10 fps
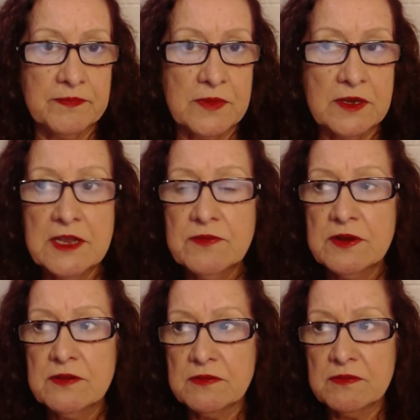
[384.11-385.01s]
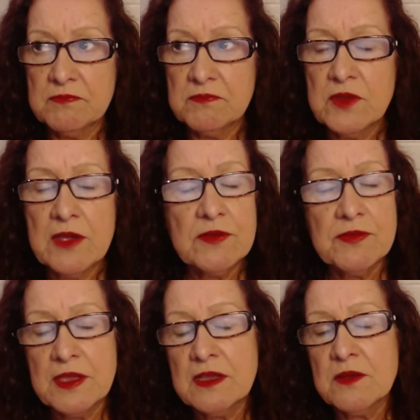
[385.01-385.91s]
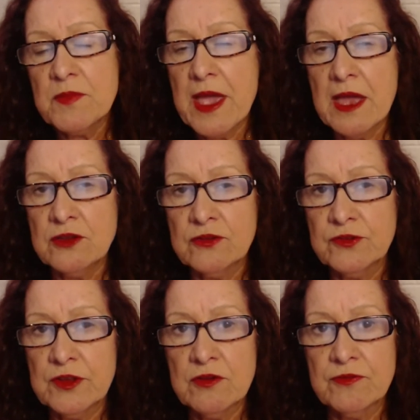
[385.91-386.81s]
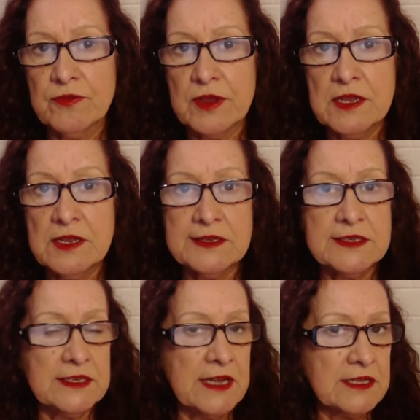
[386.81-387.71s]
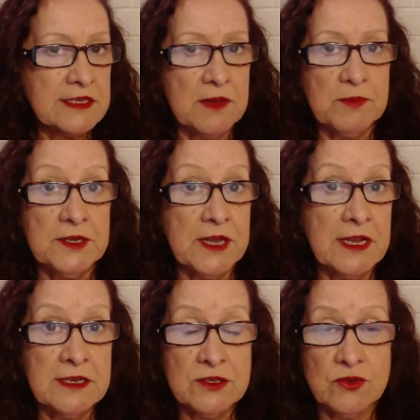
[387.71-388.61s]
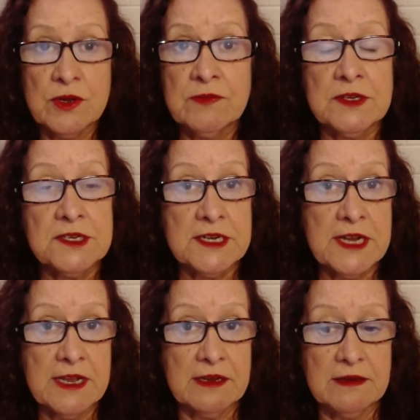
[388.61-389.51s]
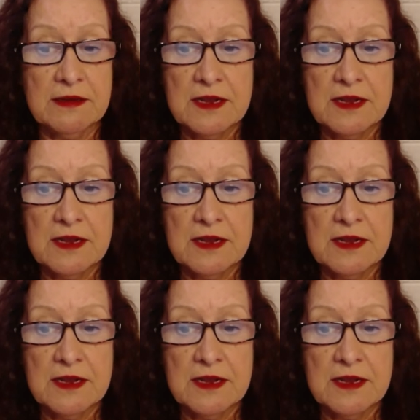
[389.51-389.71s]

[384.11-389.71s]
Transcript: and even have a think about yourself in this last couple of days or even today,